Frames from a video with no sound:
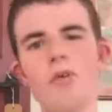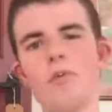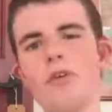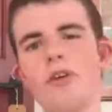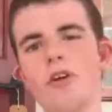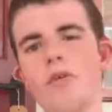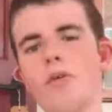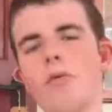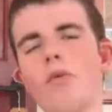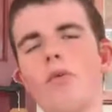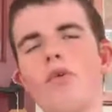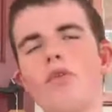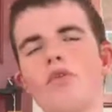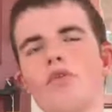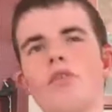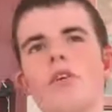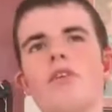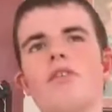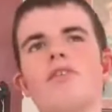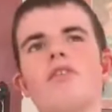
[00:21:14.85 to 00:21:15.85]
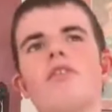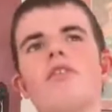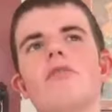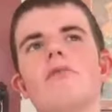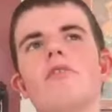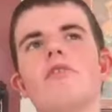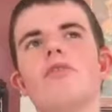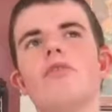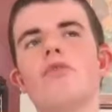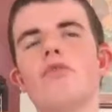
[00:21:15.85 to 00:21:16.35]
I believe it was, where it was
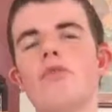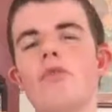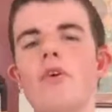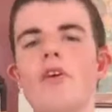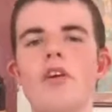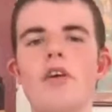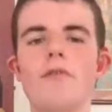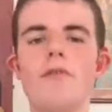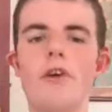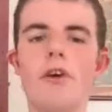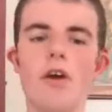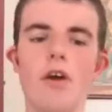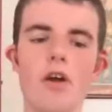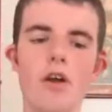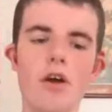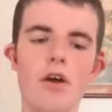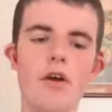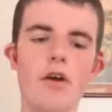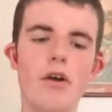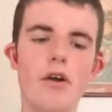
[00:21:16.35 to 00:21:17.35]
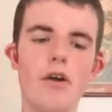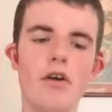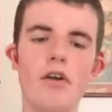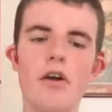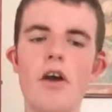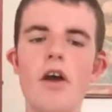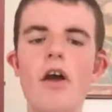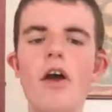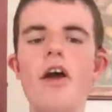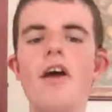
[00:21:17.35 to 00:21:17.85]
individuals who are living alone.